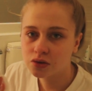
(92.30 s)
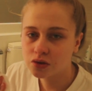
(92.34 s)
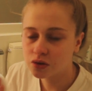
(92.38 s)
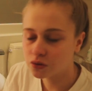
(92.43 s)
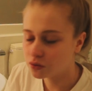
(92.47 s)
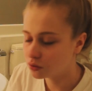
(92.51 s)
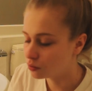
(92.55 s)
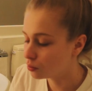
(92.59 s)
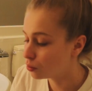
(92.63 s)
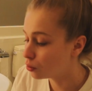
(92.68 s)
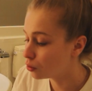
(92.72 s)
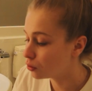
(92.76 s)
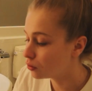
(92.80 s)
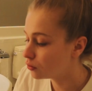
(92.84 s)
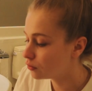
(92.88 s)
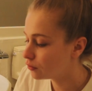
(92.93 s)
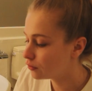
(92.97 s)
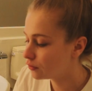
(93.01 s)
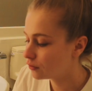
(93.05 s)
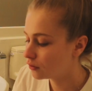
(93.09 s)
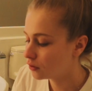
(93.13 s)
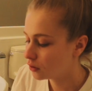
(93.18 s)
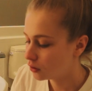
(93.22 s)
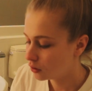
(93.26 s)
to
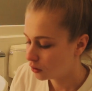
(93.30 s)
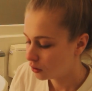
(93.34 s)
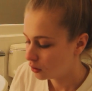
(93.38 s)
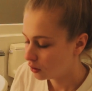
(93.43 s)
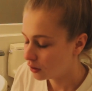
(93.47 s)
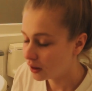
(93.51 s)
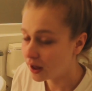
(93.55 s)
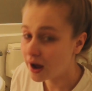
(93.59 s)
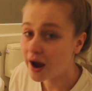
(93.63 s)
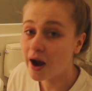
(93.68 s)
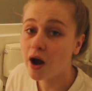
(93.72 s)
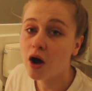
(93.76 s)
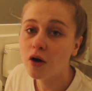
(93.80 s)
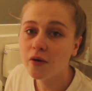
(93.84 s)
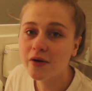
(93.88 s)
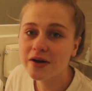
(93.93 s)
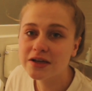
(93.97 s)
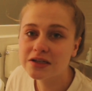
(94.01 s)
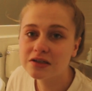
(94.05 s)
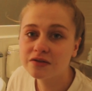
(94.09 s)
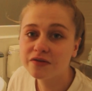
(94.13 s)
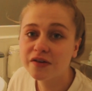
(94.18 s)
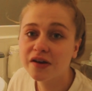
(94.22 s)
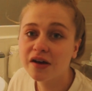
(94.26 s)
remove. Like I
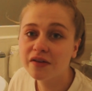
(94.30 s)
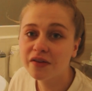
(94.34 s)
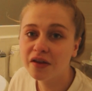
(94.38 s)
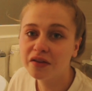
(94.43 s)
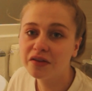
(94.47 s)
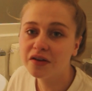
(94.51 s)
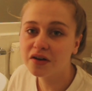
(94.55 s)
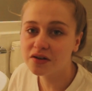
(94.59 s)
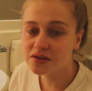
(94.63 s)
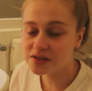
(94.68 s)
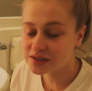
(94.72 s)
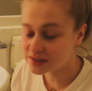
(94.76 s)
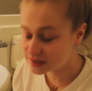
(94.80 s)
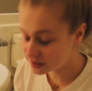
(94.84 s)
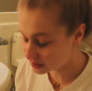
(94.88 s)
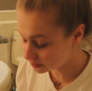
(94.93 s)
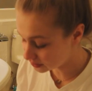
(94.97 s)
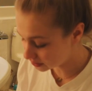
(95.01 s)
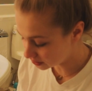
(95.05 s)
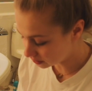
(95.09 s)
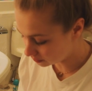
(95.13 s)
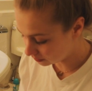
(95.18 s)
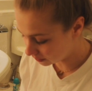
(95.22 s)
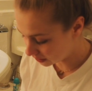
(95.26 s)
always feel that there's
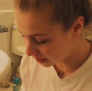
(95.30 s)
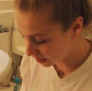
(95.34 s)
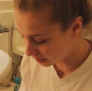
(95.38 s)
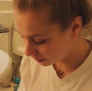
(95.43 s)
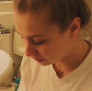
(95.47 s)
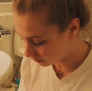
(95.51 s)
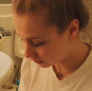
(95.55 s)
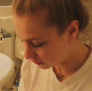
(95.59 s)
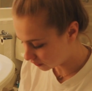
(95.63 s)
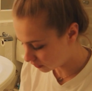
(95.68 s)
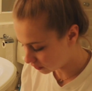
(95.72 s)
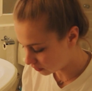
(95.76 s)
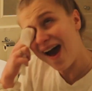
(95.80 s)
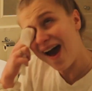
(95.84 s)
still some left.